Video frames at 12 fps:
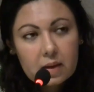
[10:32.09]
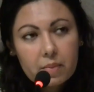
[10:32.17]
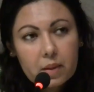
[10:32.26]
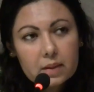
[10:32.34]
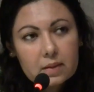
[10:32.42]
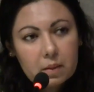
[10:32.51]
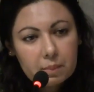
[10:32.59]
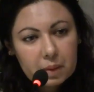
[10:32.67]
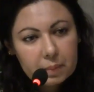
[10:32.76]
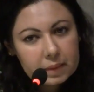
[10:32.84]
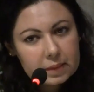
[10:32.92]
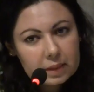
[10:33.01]
And then some
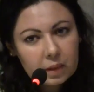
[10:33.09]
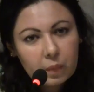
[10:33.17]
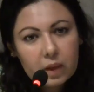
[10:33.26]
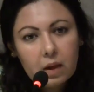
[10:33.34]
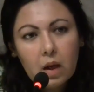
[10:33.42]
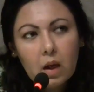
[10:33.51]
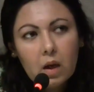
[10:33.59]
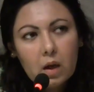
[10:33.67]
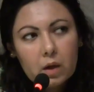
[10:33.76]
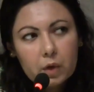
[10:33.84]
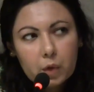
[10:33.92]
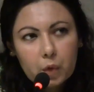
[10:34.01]
people say, well,
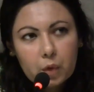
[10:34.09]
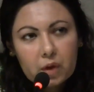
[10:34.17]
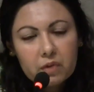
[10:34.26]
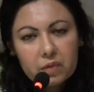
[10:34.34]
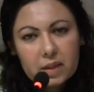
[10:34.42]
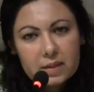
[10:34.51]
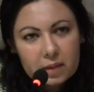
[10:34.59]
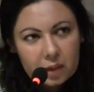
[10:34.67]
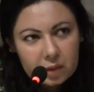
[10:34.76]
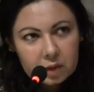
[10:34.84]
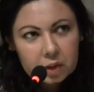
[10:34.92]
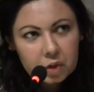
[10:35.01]
you know, if there's
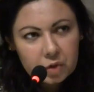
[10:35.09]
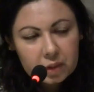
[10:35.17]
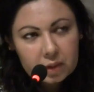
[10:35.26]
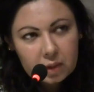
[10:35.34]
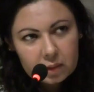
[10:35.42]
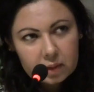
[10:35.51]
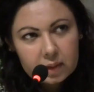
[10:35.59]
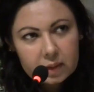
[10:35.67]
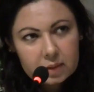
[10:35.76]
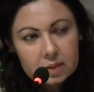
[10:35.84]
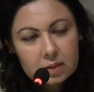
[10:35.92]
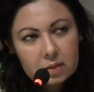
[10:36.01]
another Katrina that
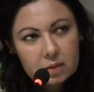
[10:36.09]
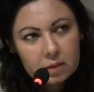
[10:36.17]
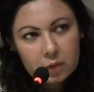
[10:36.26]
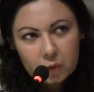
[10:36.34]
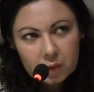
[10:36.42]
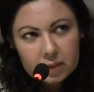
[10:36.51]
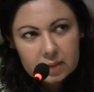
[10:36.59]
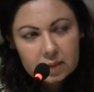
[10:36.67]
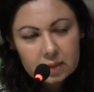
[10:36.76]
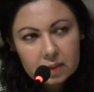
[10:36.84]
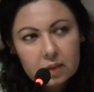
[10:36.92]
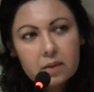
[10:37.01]
hits New York
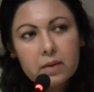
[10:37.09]
City,